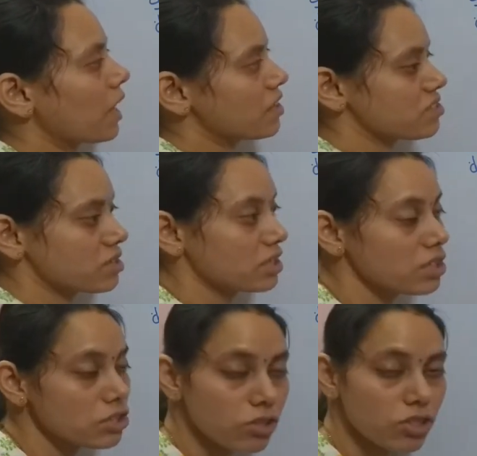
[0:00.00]
As
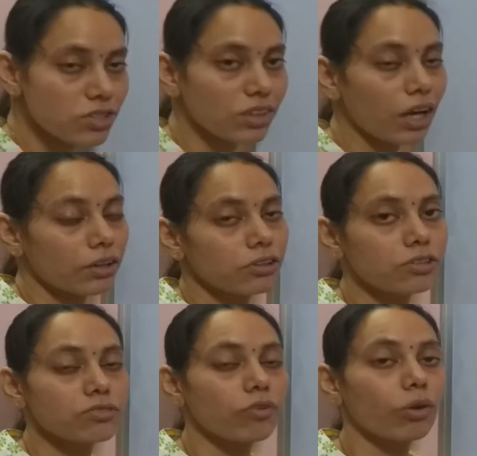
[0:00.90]
renaturation
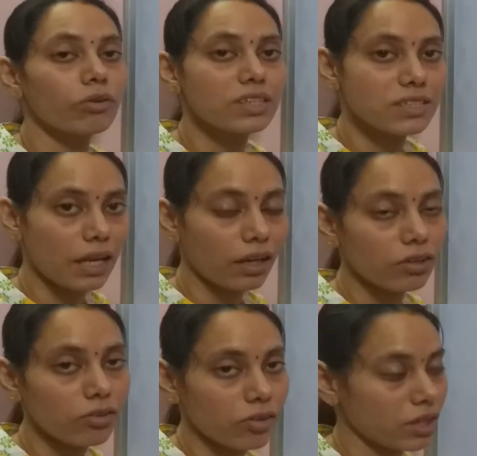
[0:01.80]
kinetics follow the second
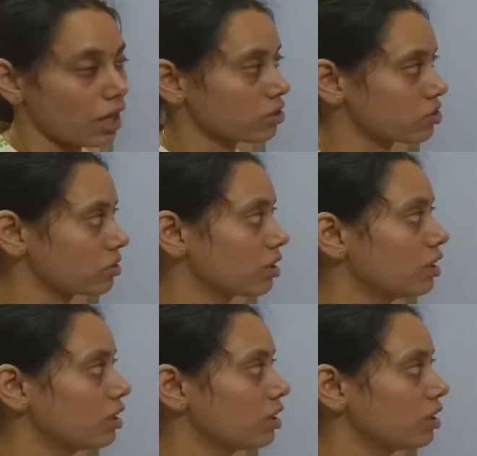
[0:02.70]
order reaction,